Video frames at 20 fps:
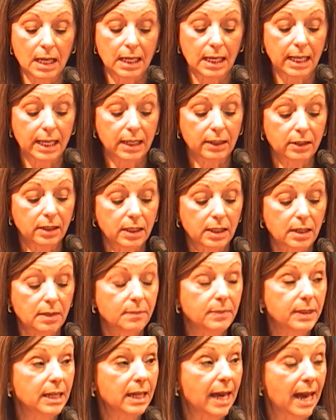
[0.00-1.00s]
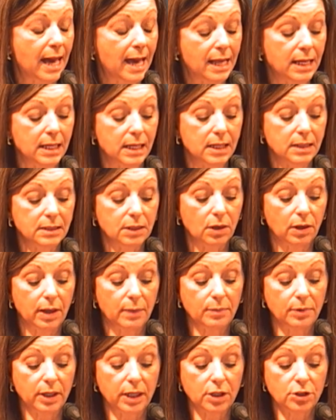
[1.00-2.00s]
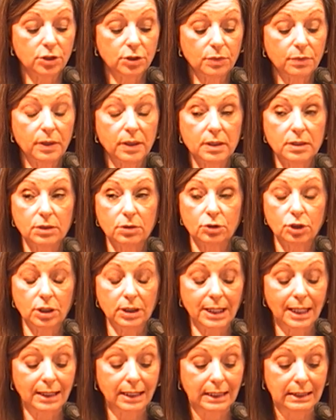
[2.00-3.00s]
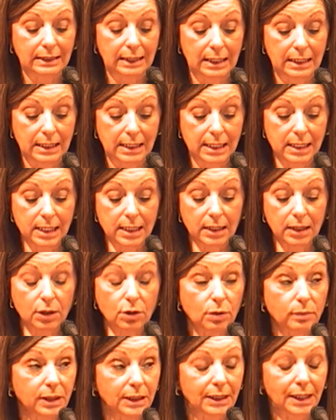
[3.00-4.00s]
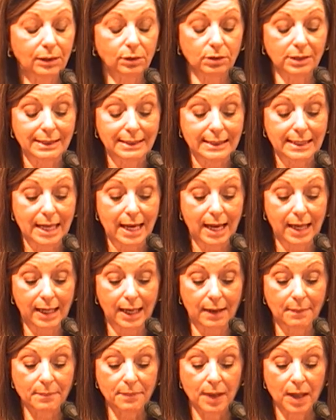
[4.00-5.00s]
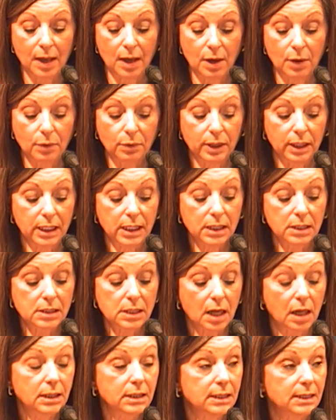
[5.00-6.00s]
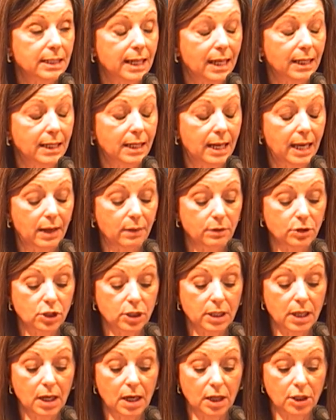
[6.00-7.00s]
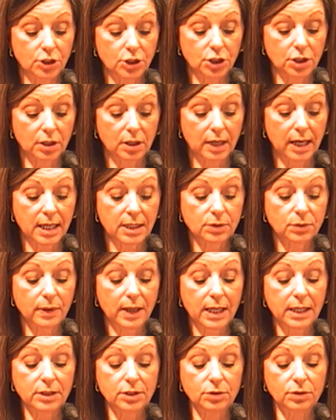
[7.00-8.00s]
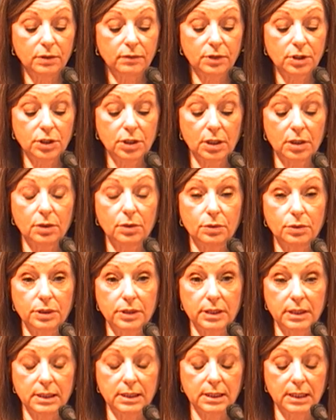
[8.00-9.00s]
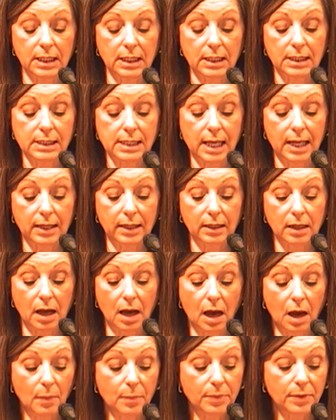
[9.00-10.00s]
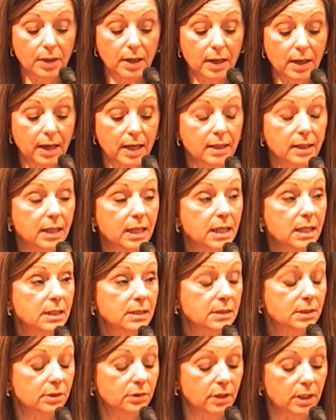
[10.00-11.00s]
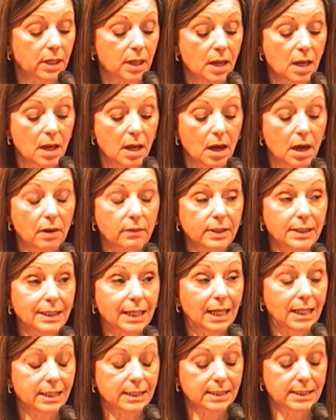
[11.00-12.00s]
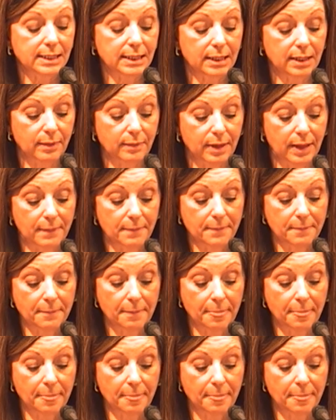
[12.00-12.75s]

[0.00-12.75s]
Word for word: Later, he began his collaboration with the Società Dante Alighieri Comitato di Siena, where he taught Italian language and culture, as well as university courses in Italian opera and the history of Italian cinema.